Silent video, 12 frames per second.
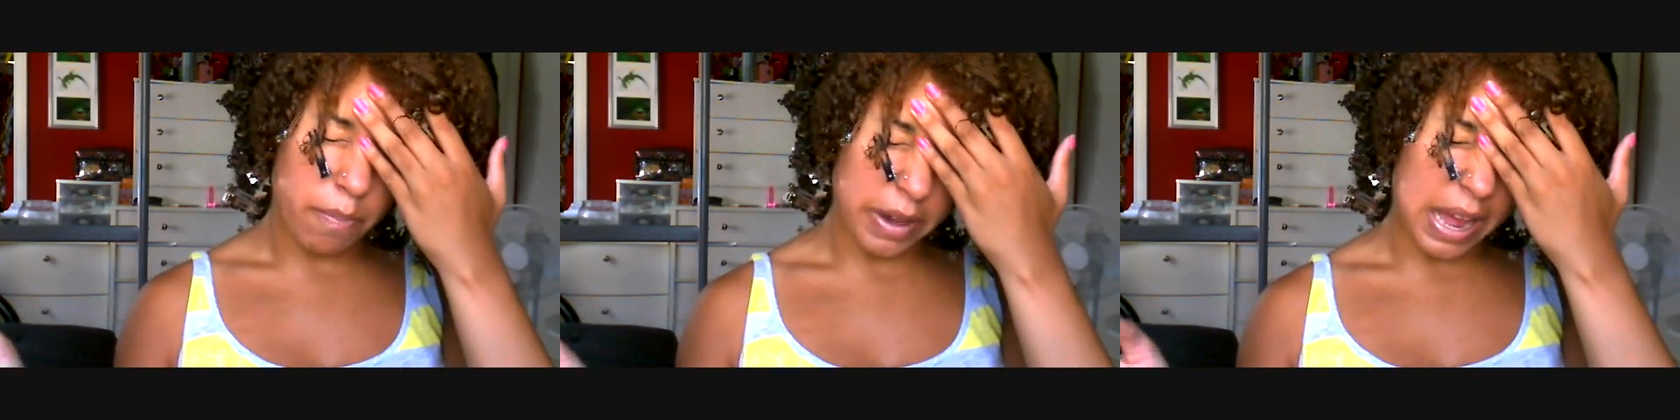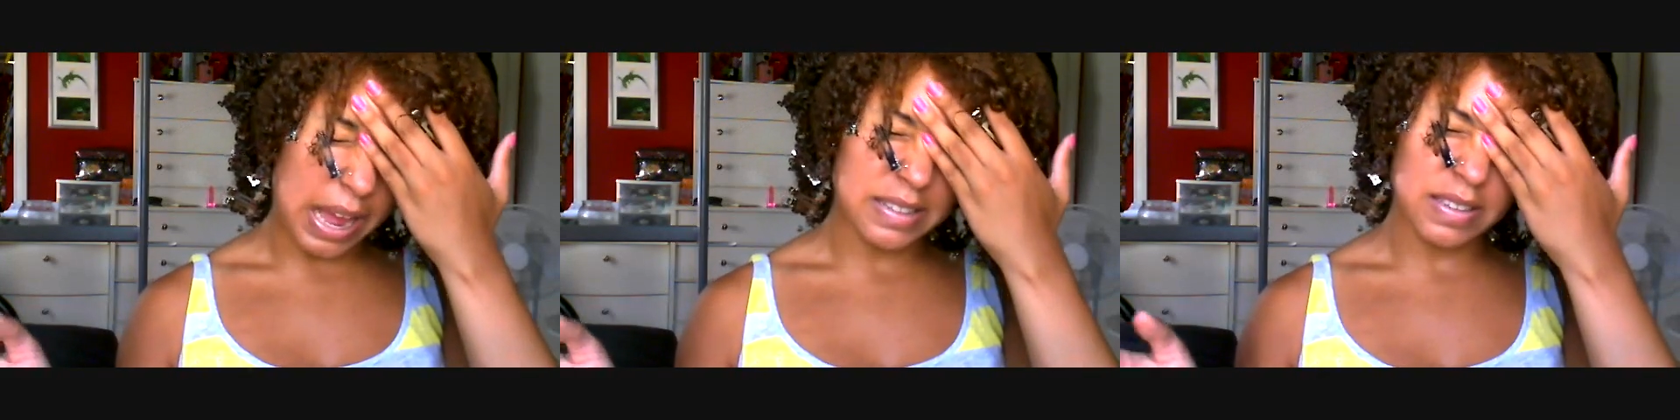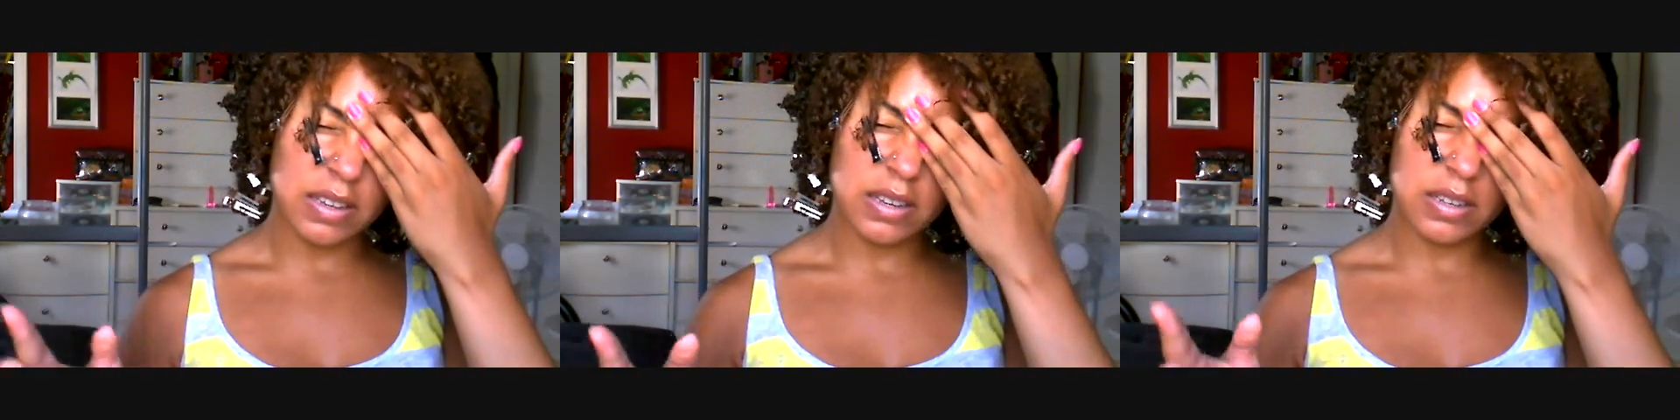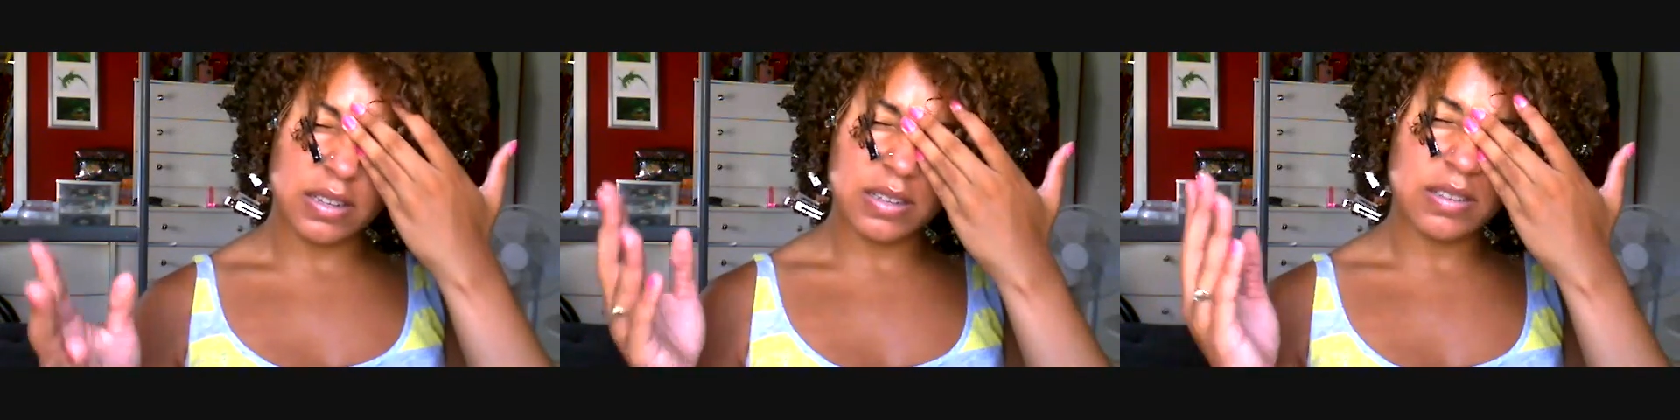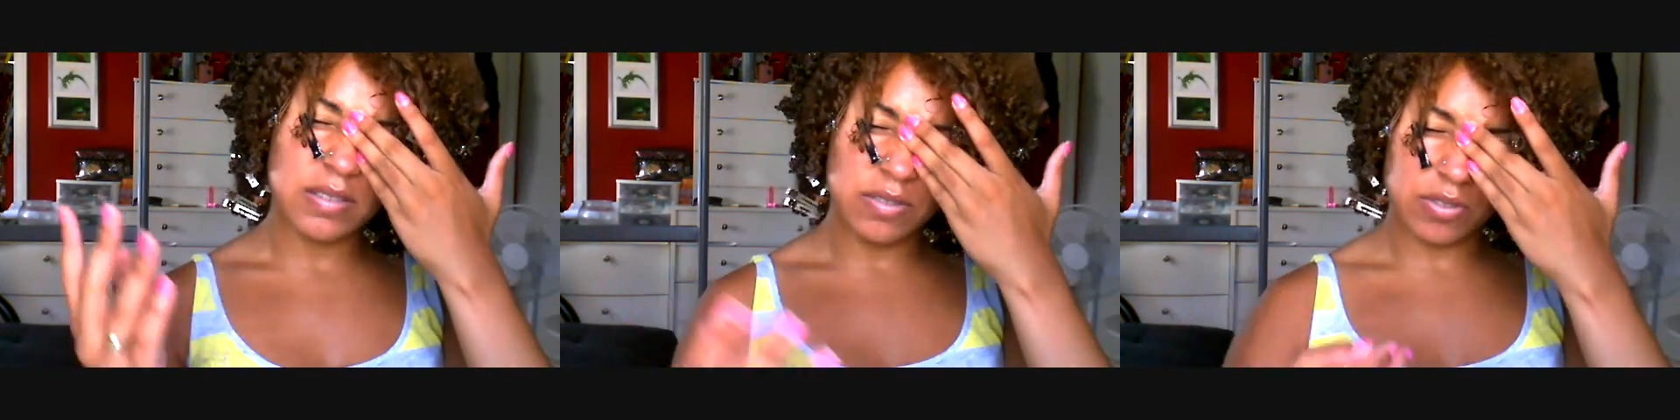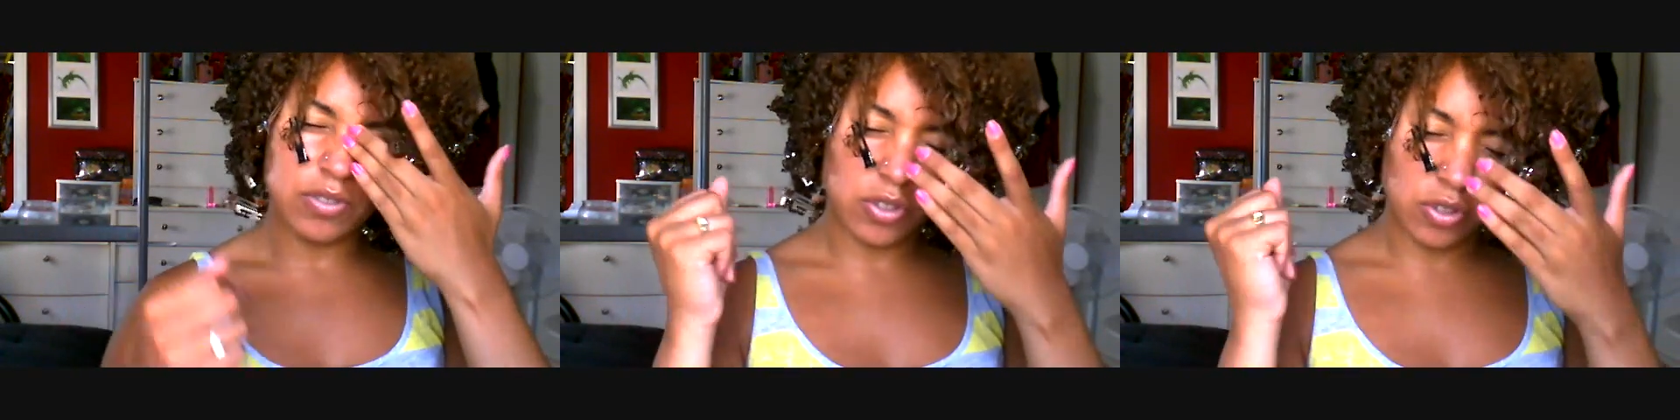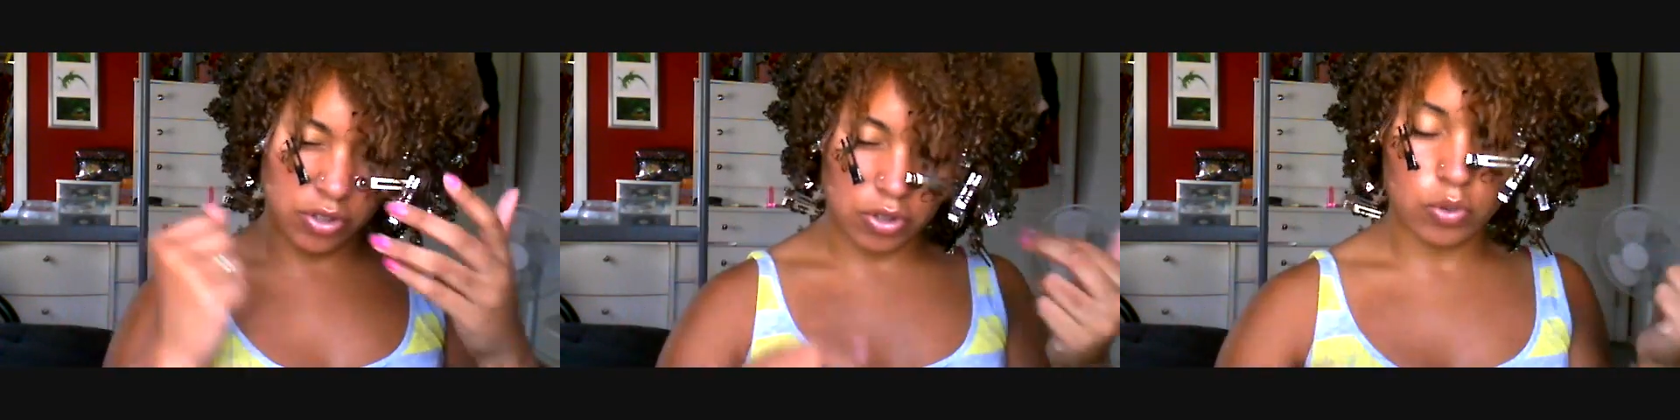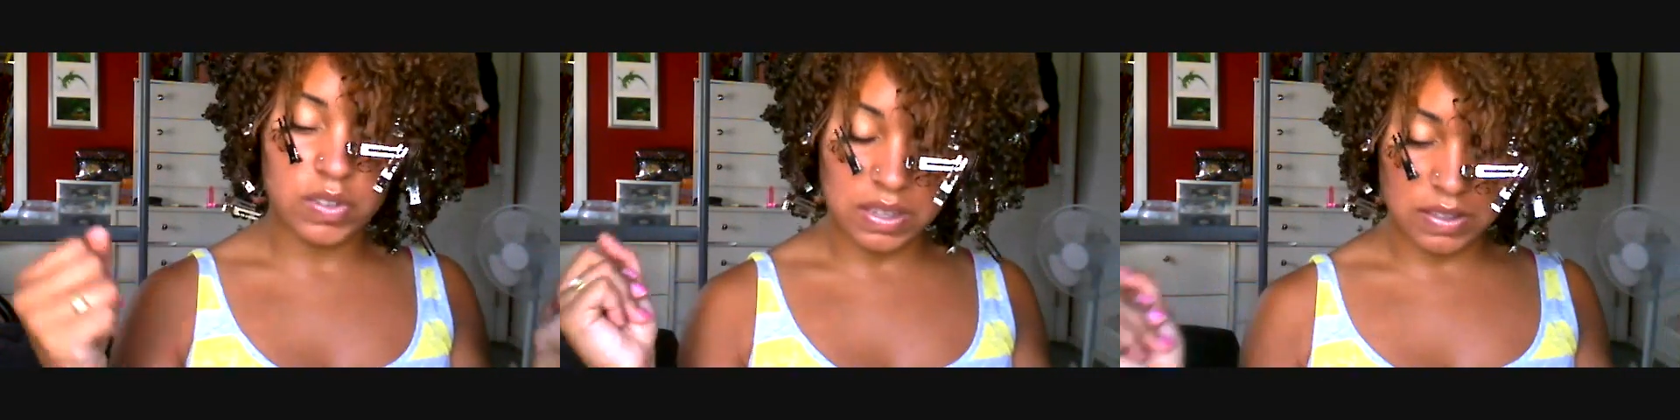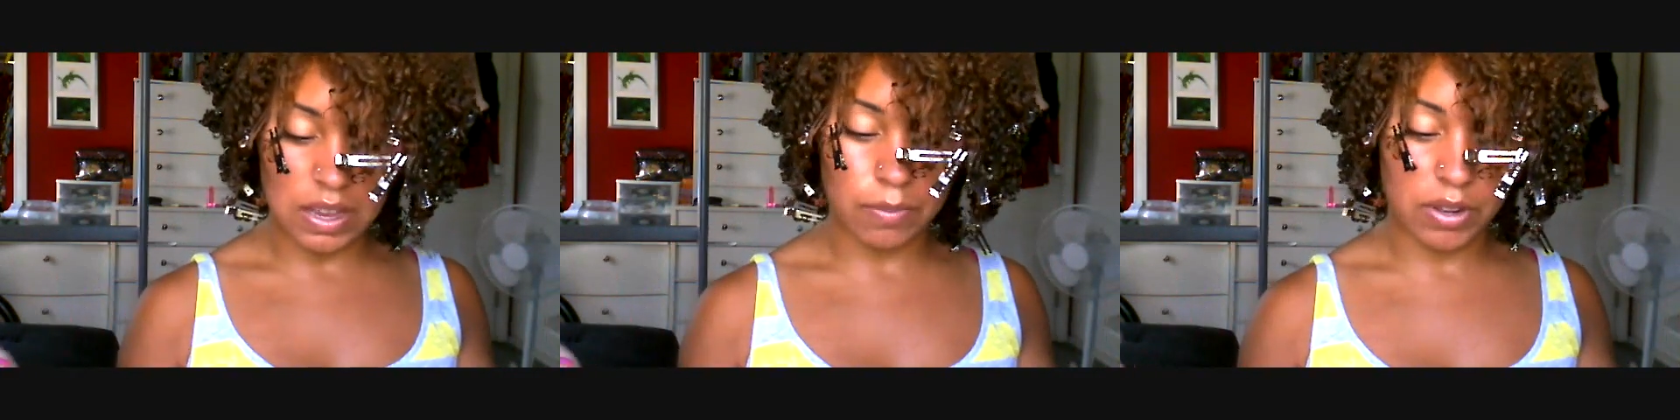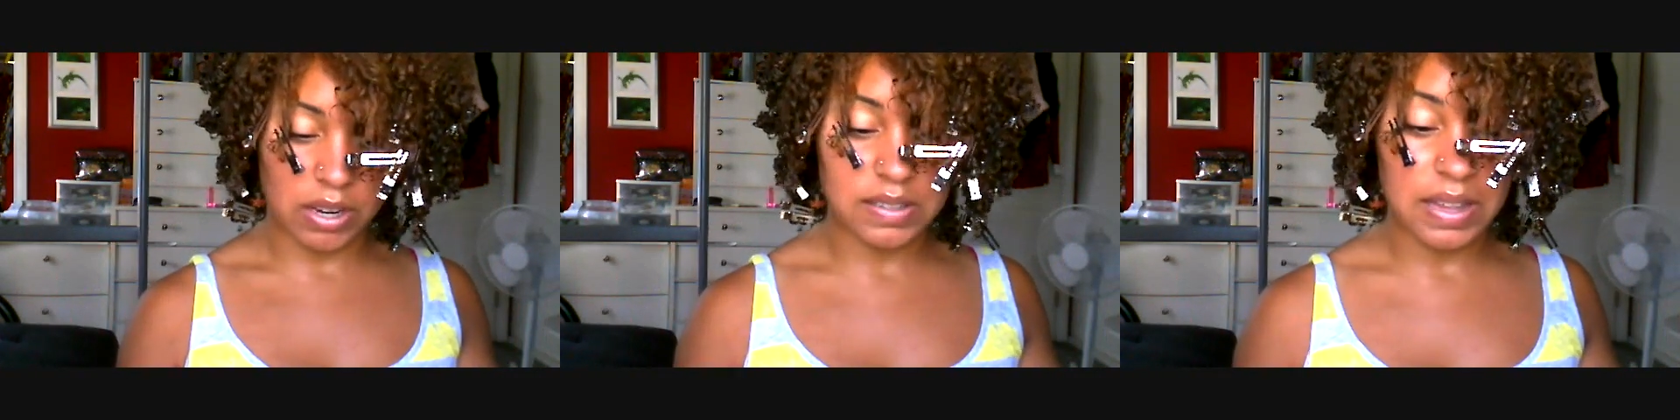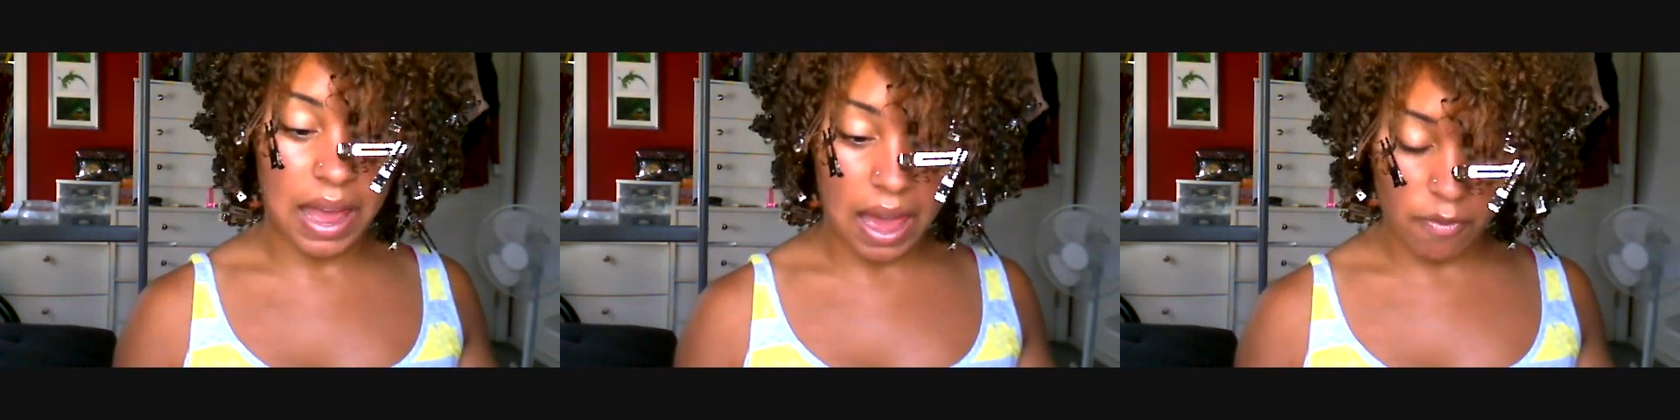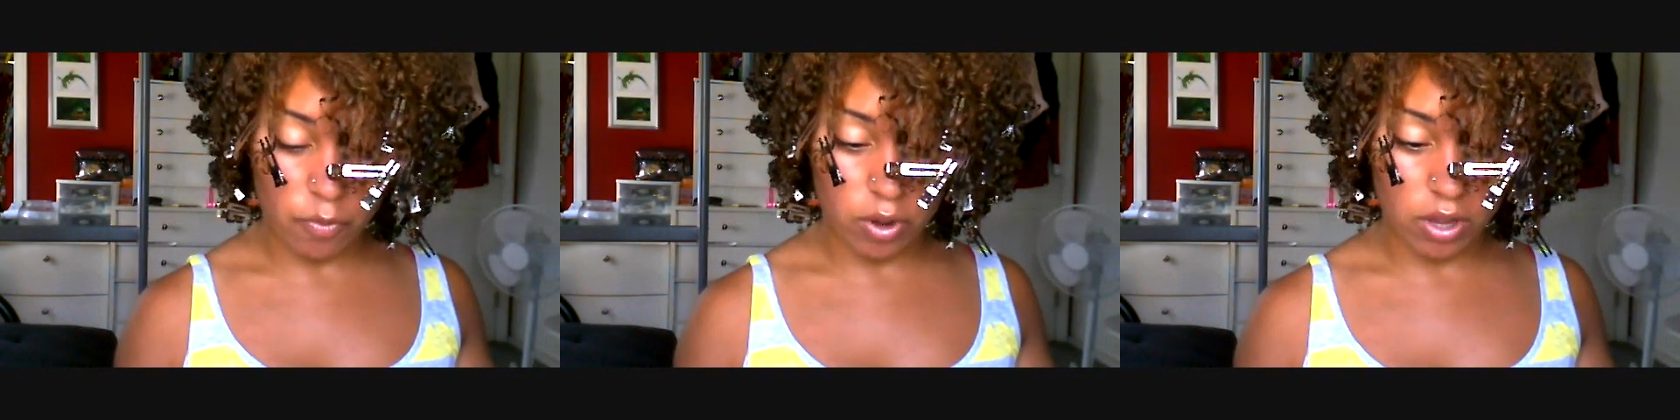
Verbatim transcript: But I did use the Denman because I have